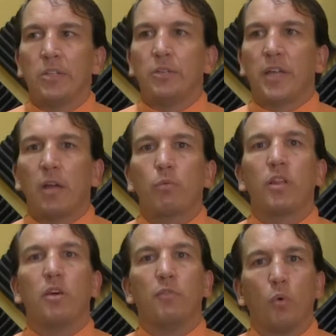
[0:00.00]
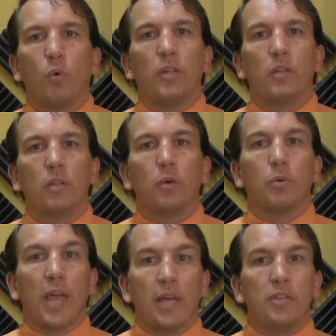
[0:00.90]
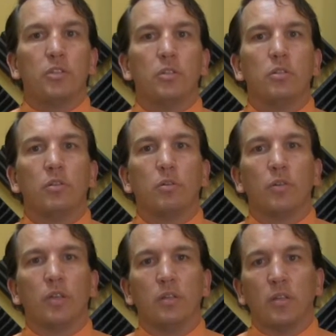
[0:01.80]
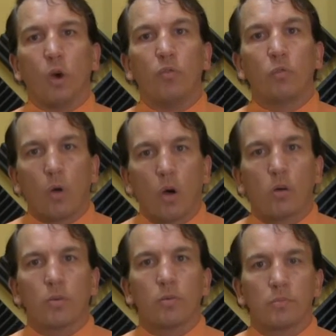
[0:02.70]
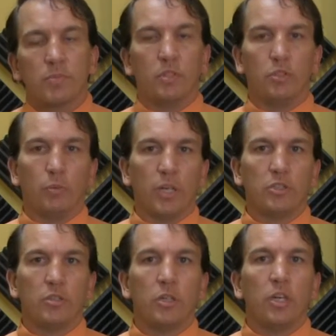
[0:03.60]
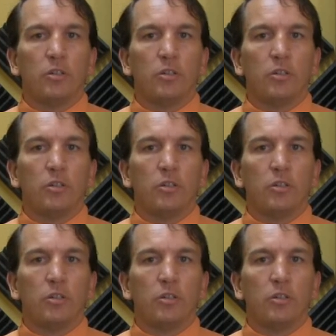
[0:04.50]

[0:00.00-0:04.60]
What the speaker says: you can't really avoid the location or the overall situation.